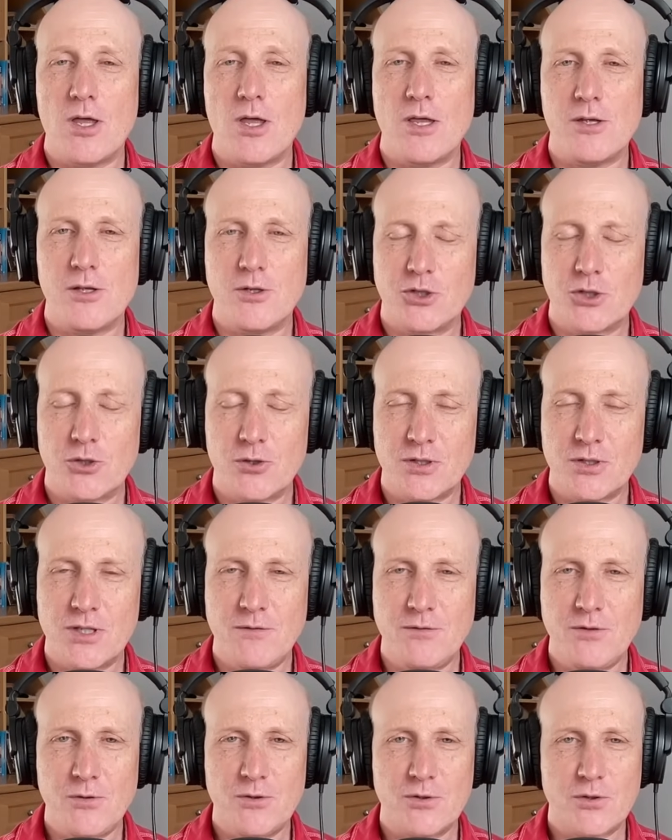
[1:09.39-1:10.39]
insurance
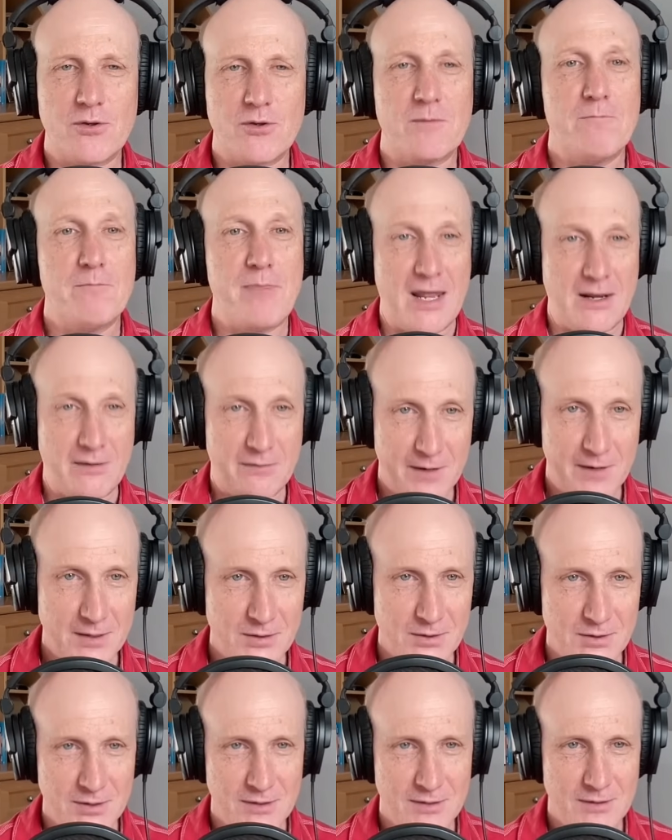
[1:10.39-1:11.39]
gives you certain
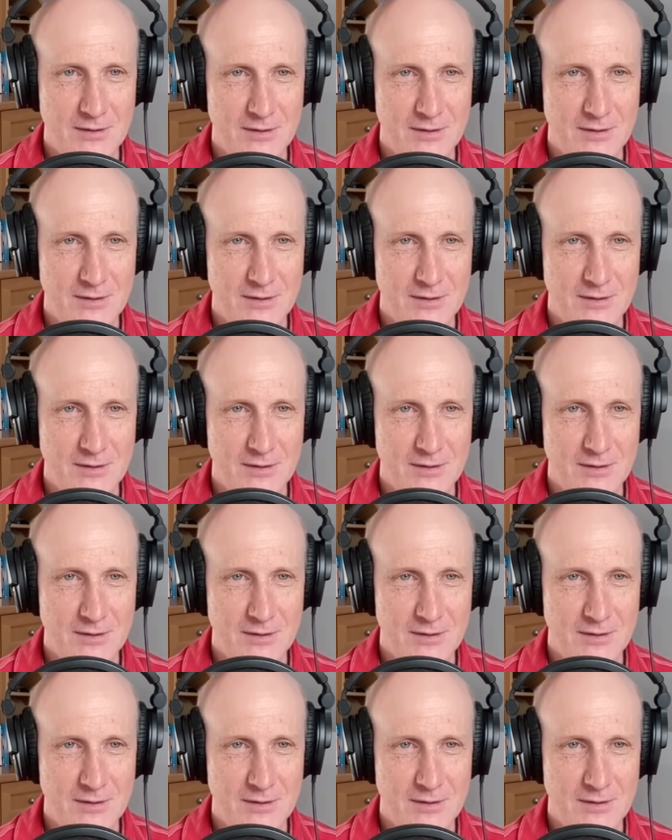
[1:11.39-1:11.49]
benefits,